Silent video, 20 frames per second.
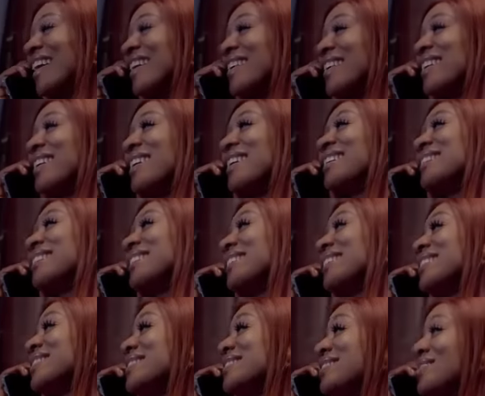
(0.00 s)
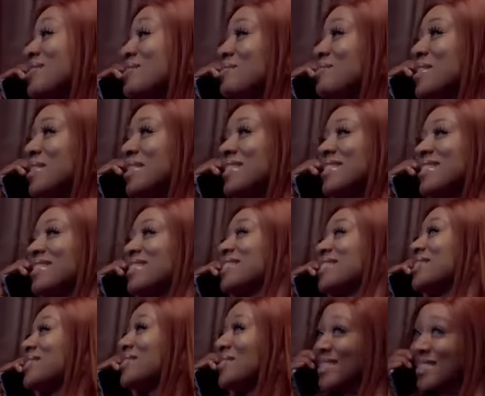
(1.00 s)
All right, thank you so much.
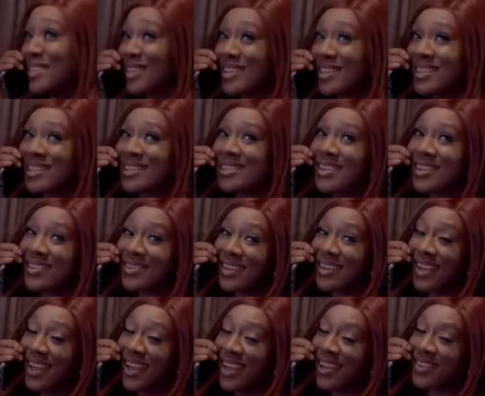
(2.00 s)
We'll talk later, okay?